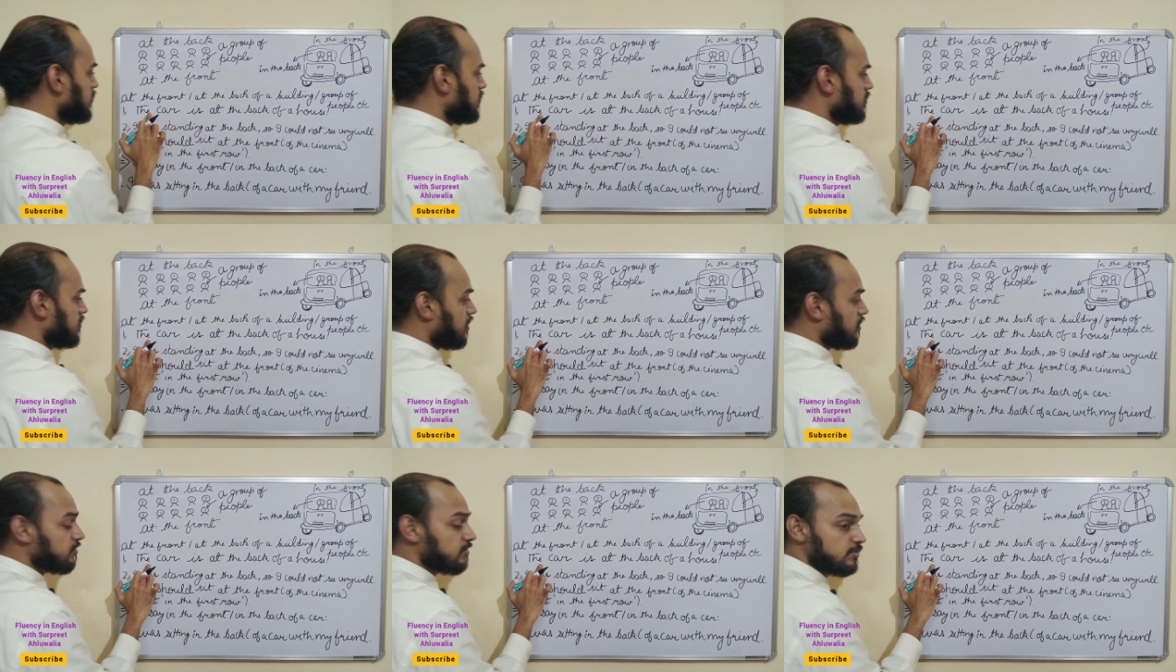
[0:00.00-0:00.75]

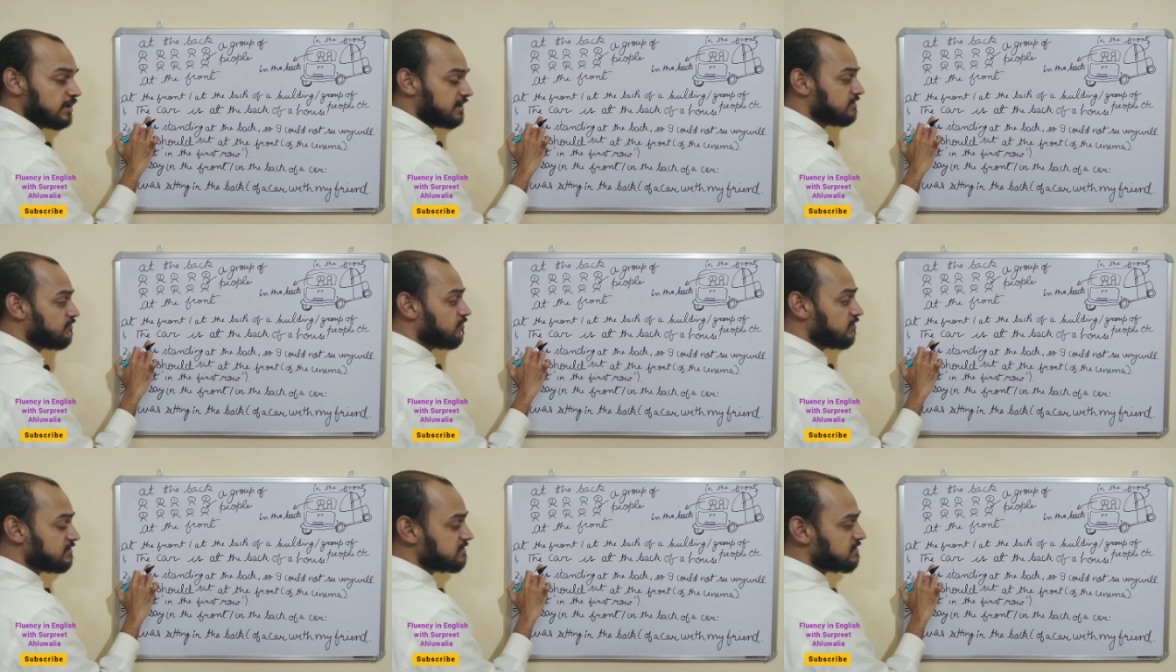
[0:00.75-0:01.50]
Now look at the first
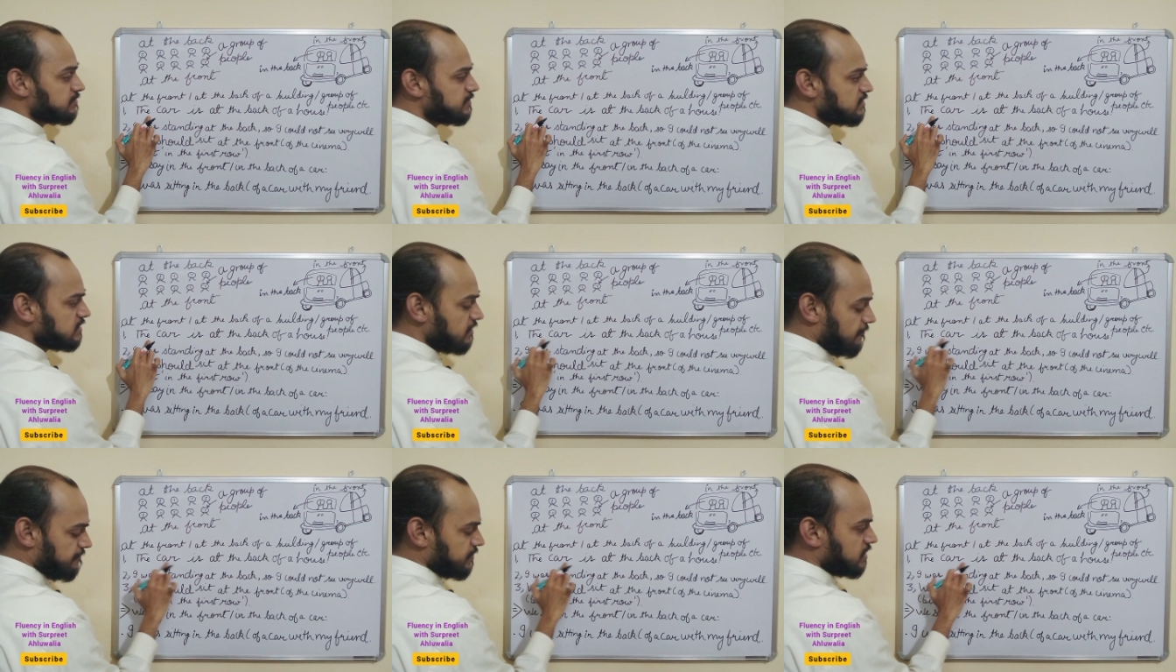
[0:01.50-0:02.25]
example.
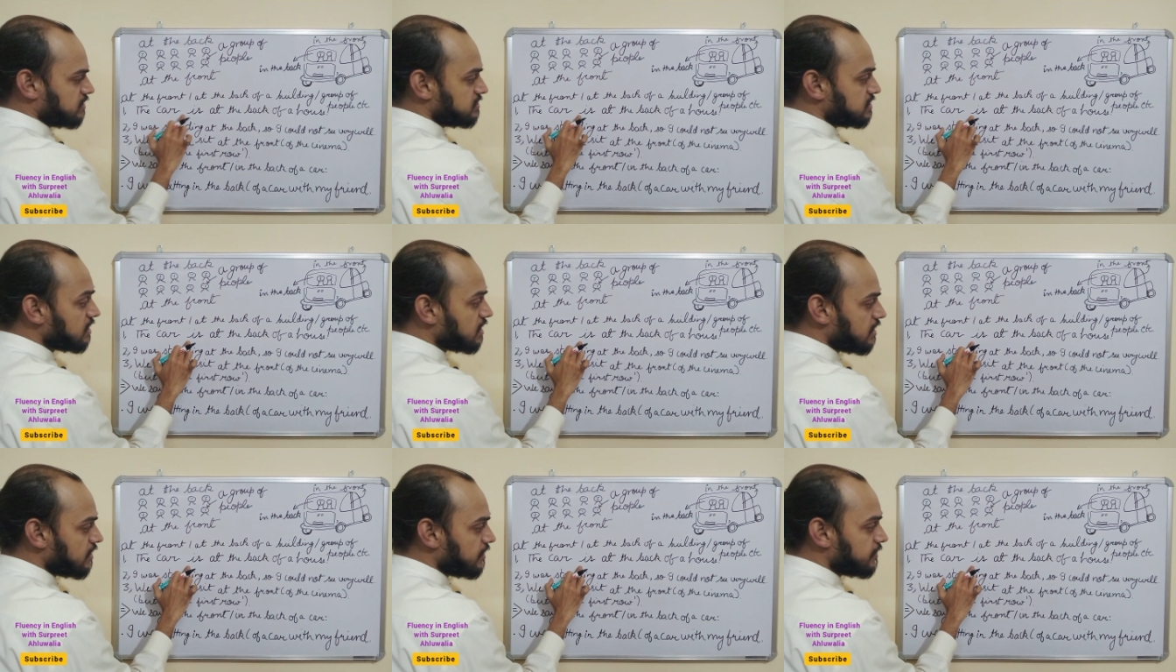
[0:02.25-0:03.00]
The
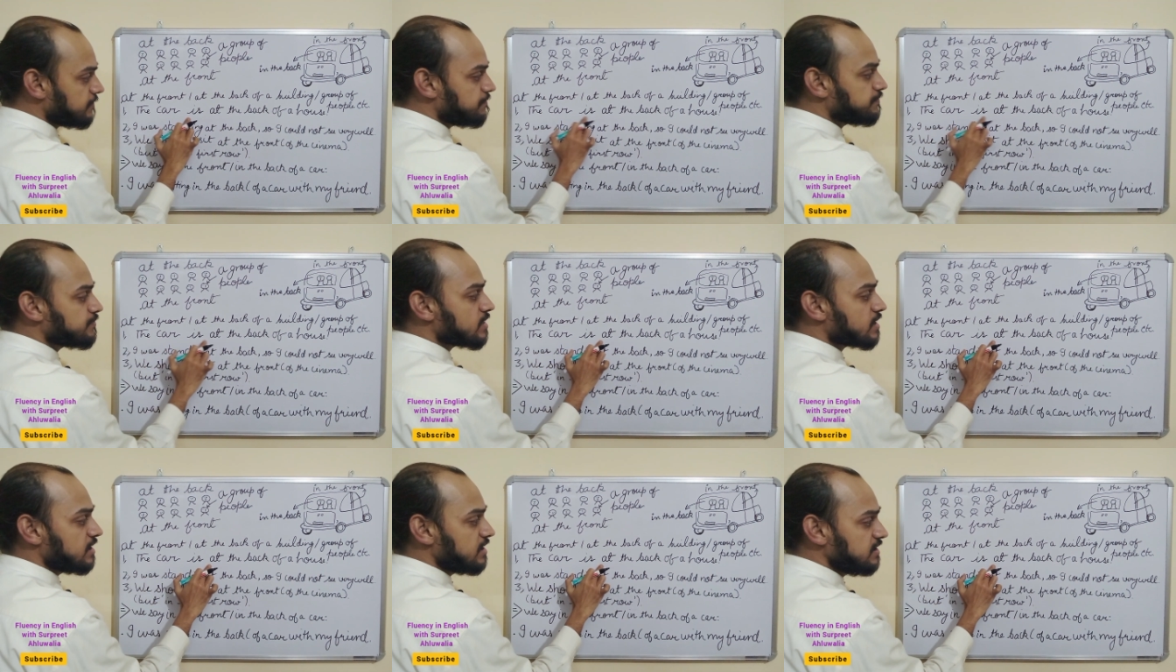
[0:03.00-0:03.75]
car
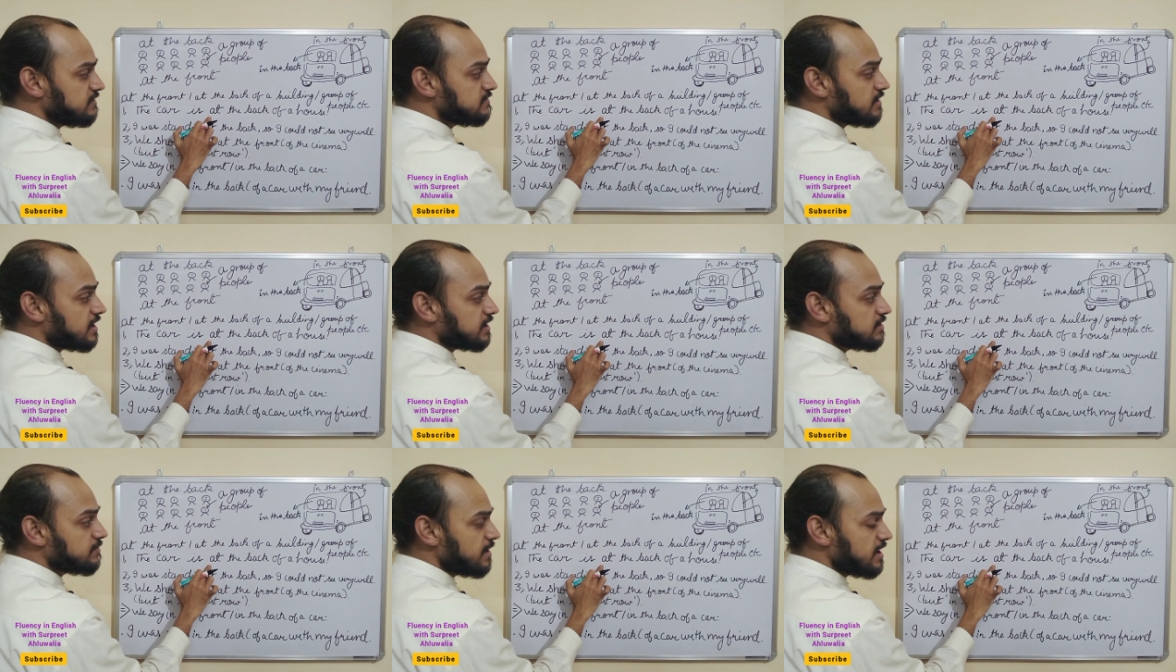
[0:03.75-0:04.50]
is at the
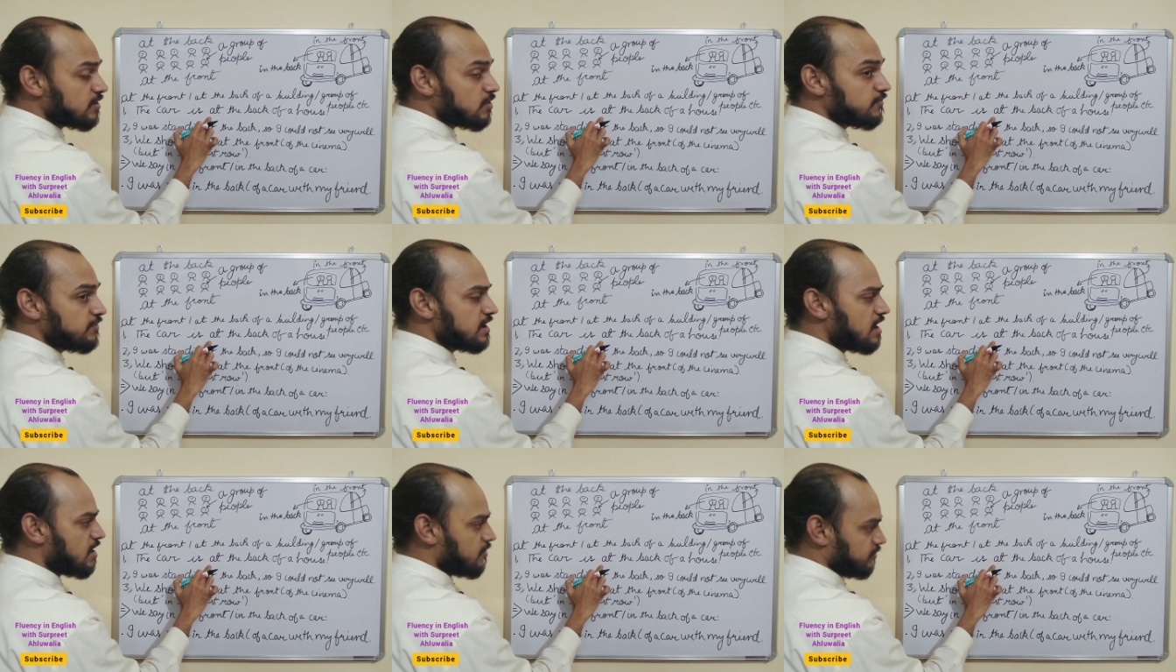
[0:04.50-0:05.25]
back of a
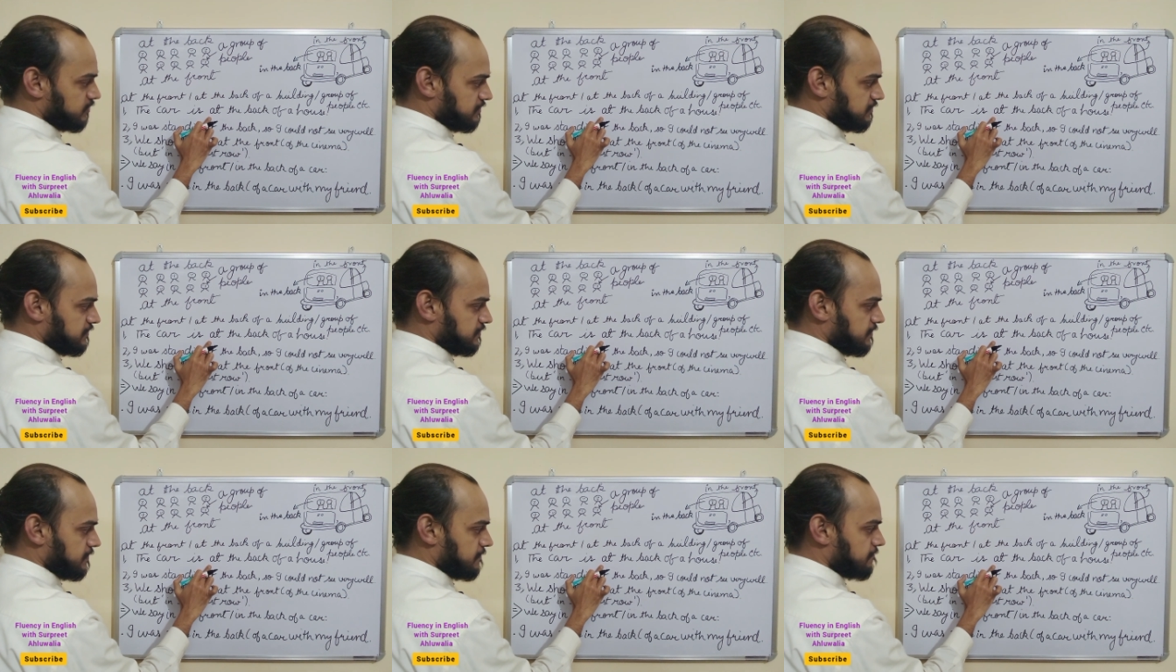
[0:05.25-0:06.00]
house.
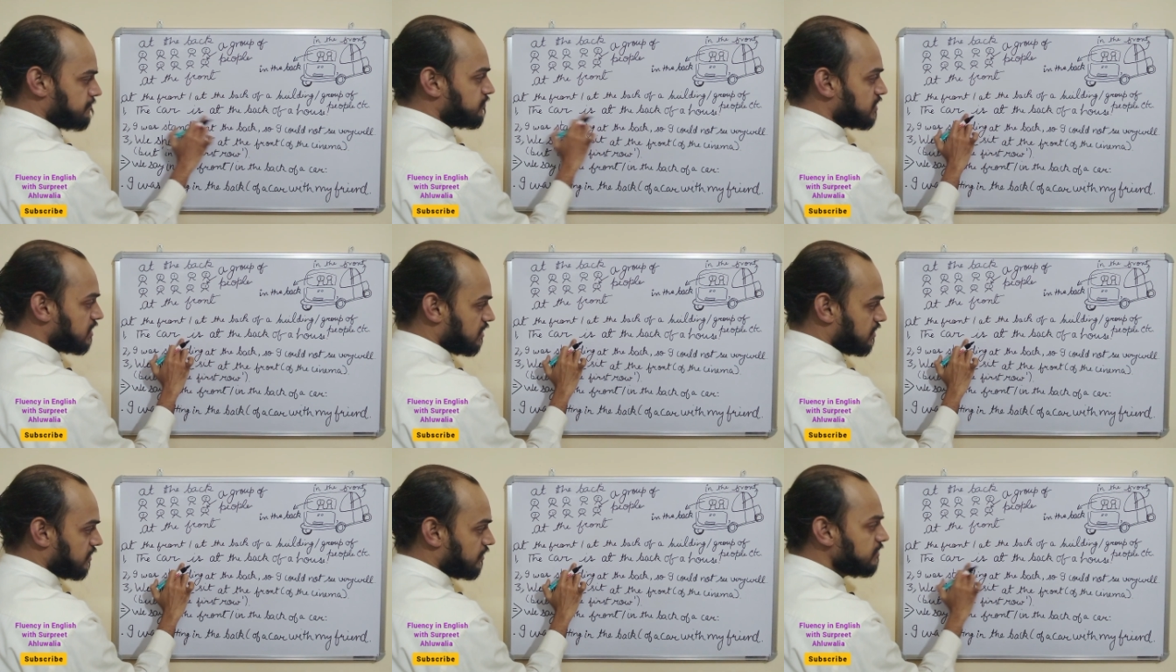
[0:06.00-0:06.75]
The
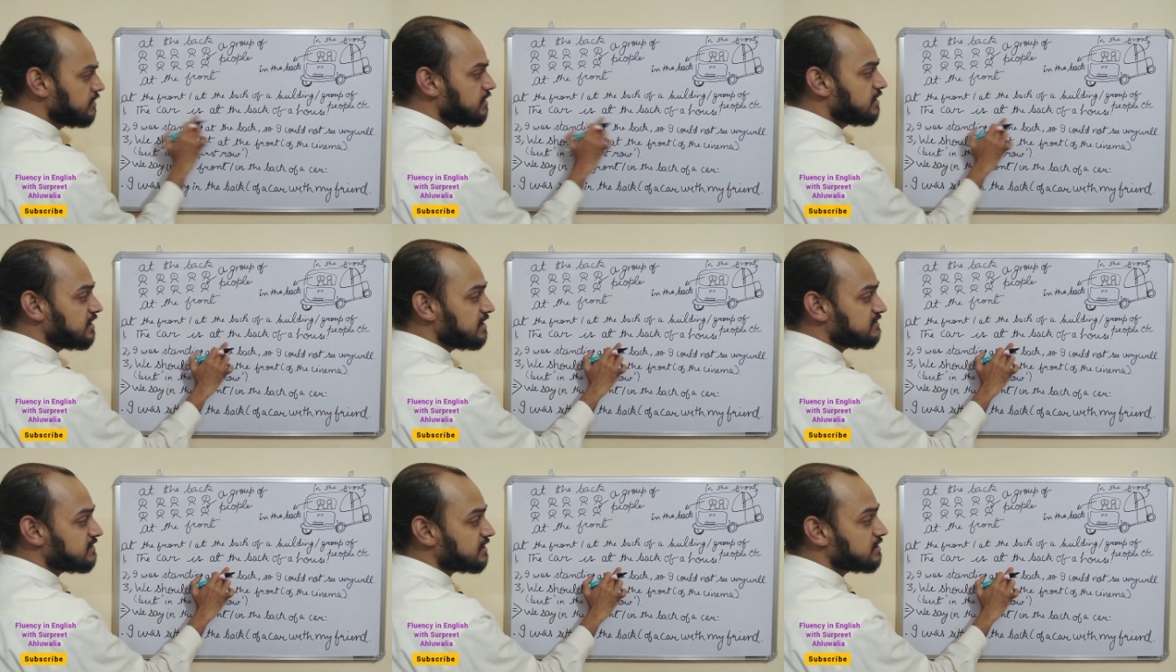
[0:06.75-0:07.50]
car is
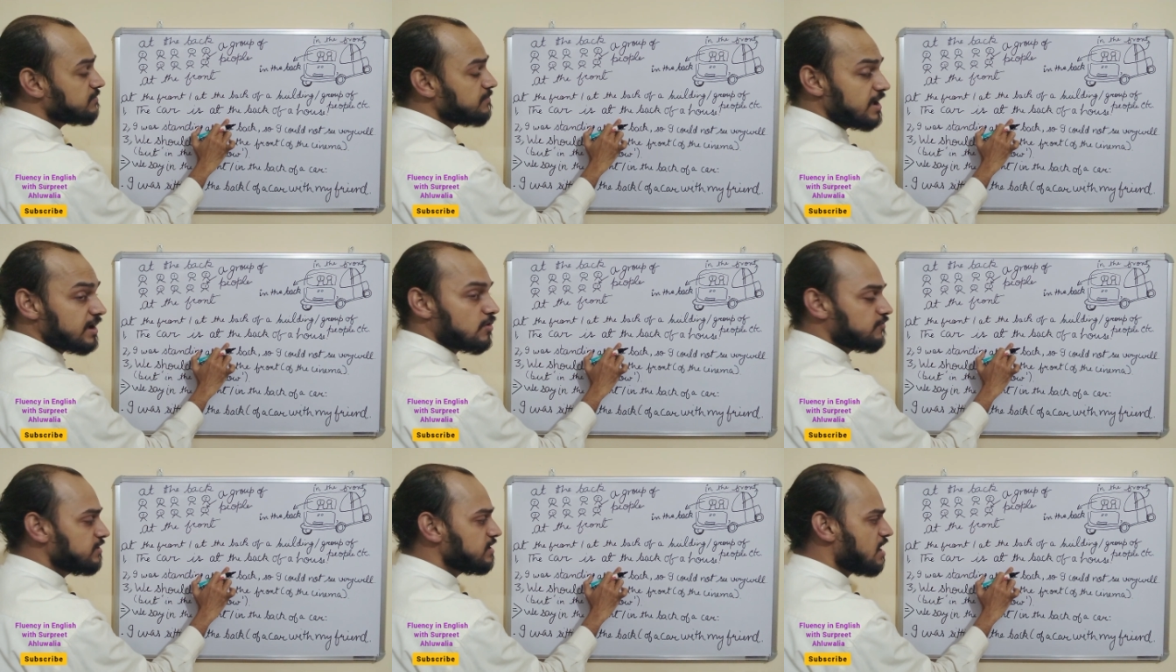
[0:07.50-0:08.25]
at the back of a
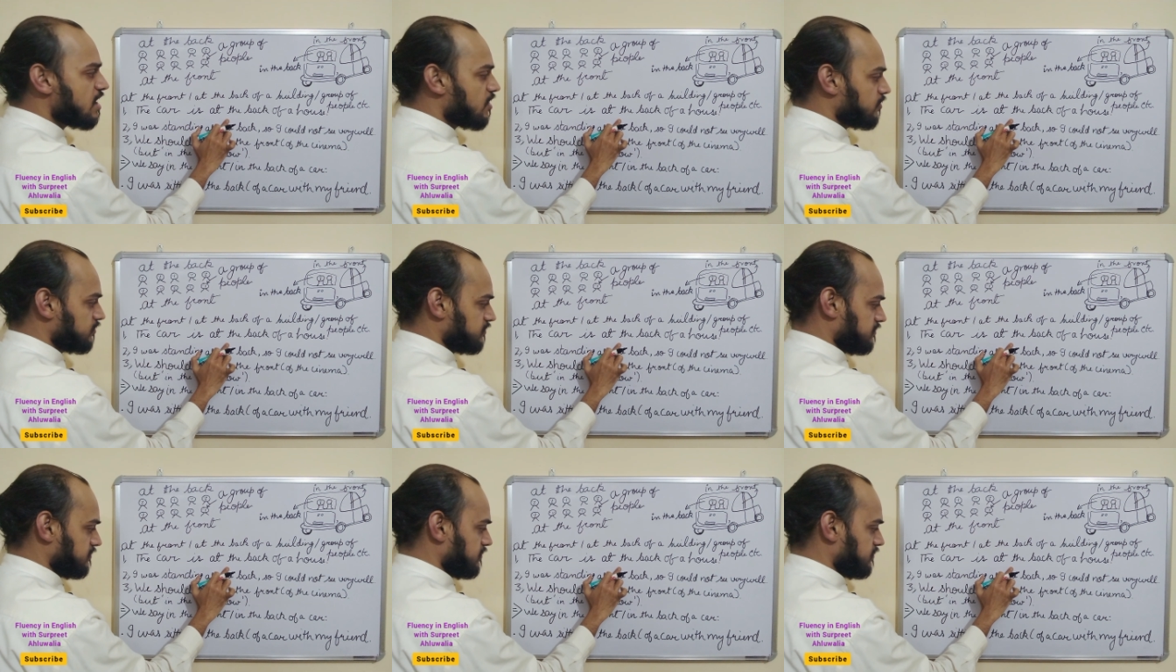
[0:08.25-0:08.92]
house.